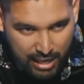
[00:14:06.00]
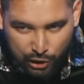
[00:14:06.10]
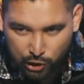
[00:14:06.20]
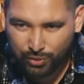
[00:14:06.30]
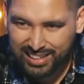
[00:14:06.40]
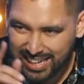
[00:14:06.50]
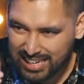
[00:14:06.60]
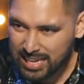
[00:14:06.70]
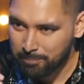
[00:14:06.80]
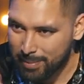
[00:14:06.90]
You
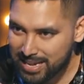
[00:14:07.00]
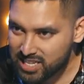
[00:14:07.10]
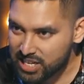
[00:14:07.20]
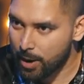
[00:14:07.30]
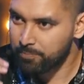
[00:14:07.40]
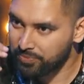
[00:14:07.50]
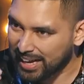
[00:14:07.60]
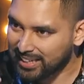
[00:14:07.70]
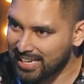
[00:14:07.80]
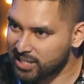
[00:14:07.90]
need a mentor
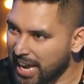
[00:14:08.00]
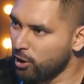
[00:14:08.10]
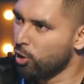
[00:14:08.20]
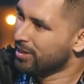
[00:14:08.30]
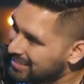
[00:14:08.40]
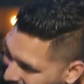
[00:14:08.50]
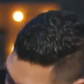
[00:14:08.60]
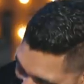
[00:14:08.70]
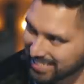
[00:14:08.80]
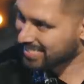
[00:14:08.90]
that can tell you,
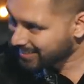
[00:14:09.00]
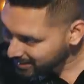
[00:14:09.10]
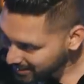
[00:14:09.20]
sit